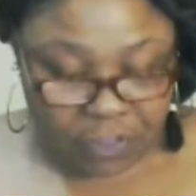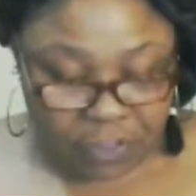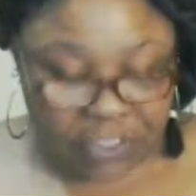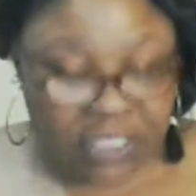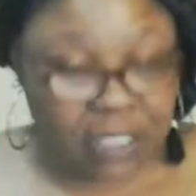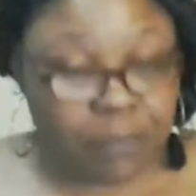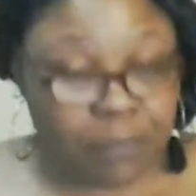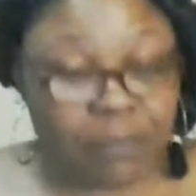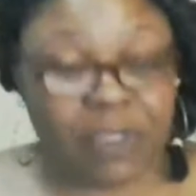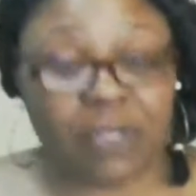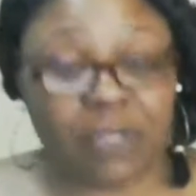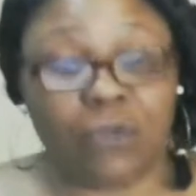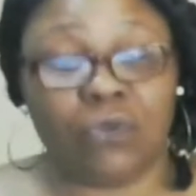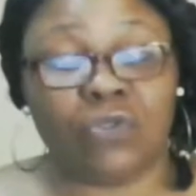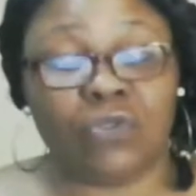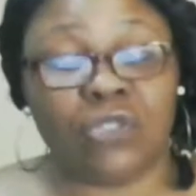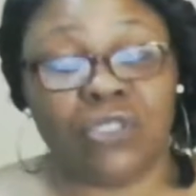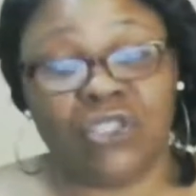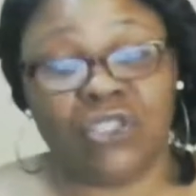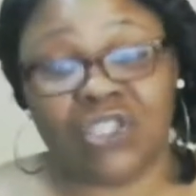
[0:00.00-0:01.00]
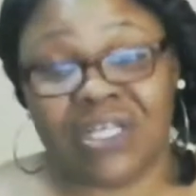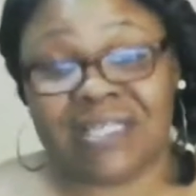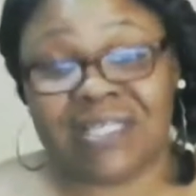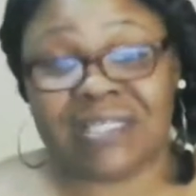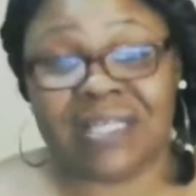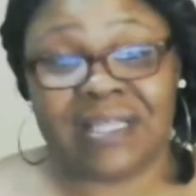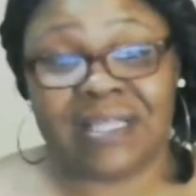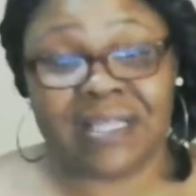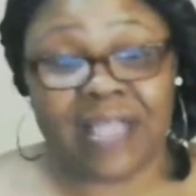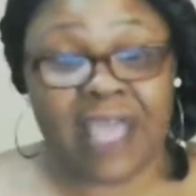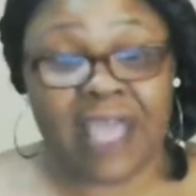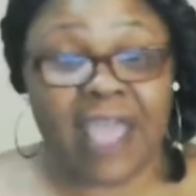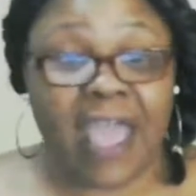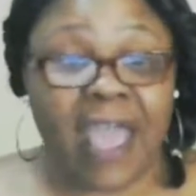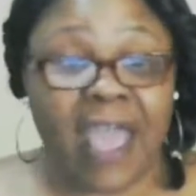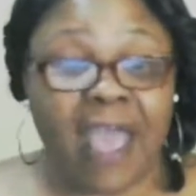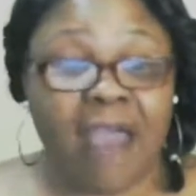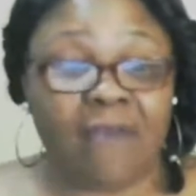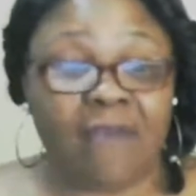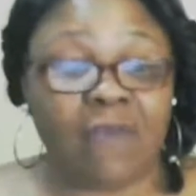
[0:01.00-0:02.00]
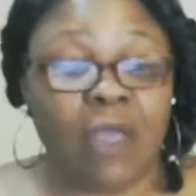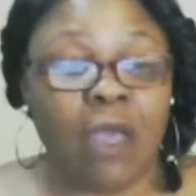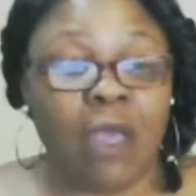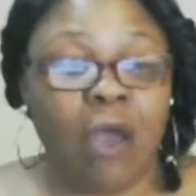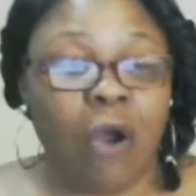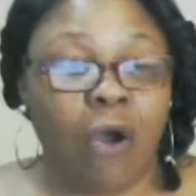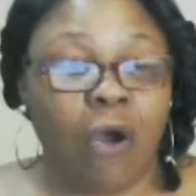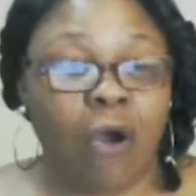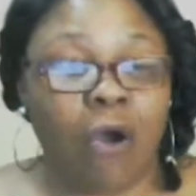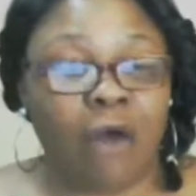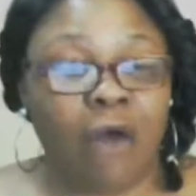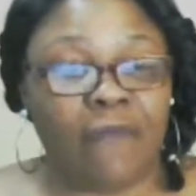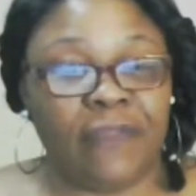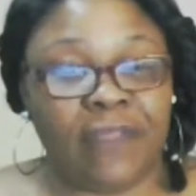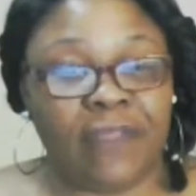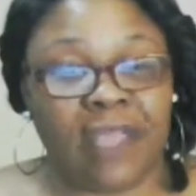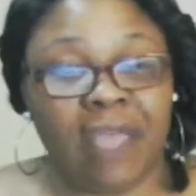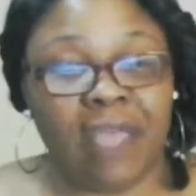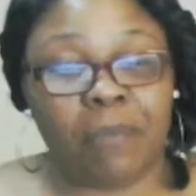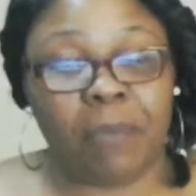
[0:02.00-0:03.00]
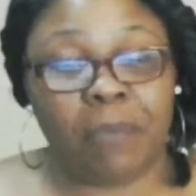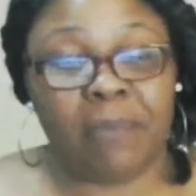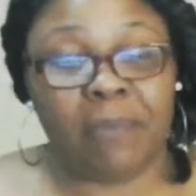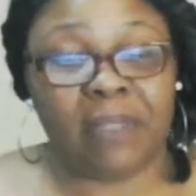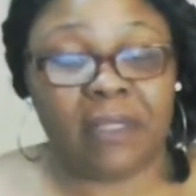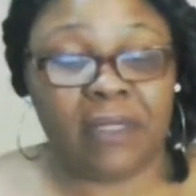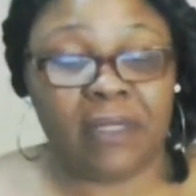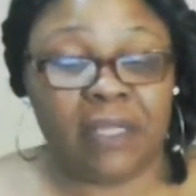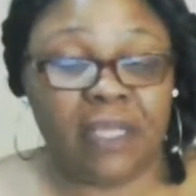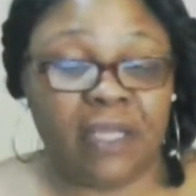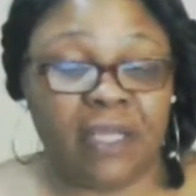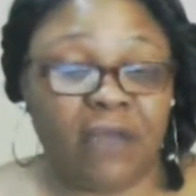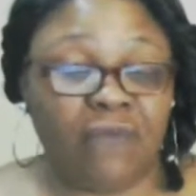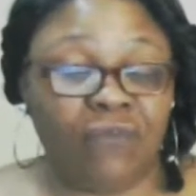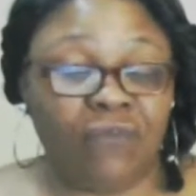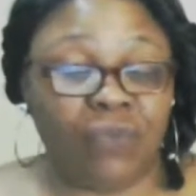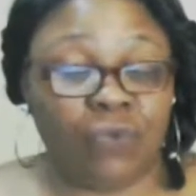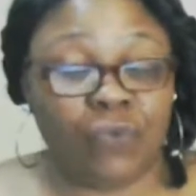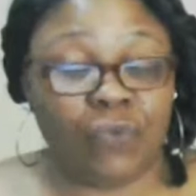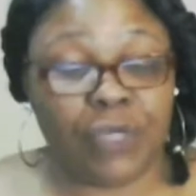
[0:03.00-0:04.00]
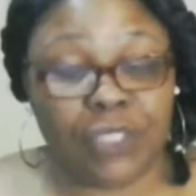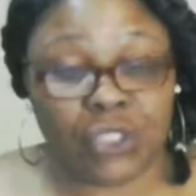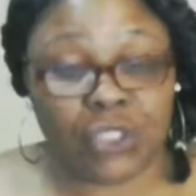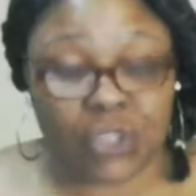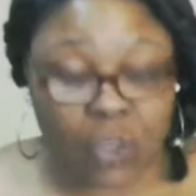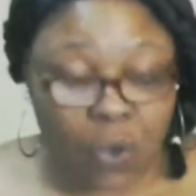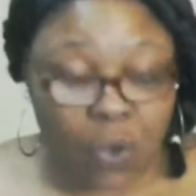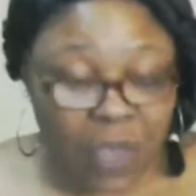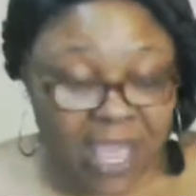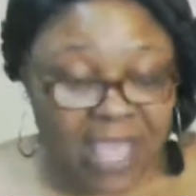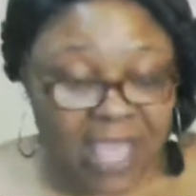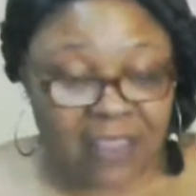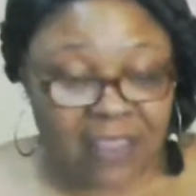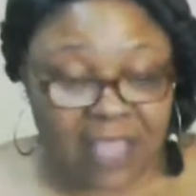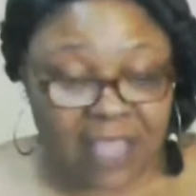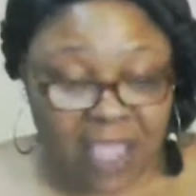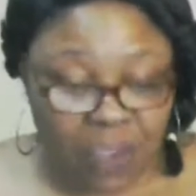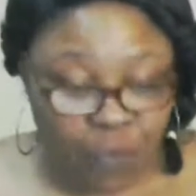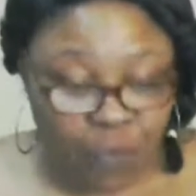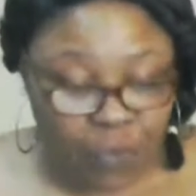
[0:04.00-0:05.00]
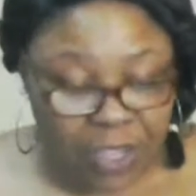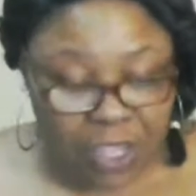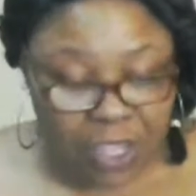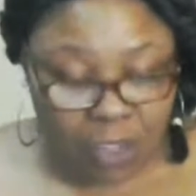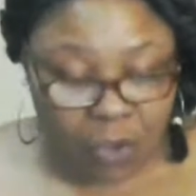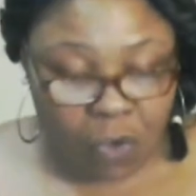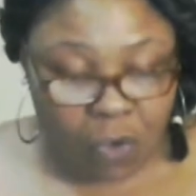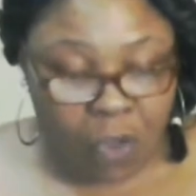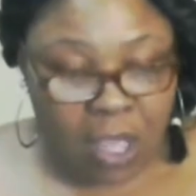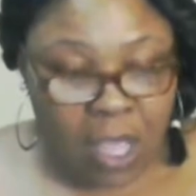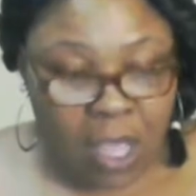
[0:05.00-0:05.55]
of Pentacles suggests that they have all the capability of doing so, and they will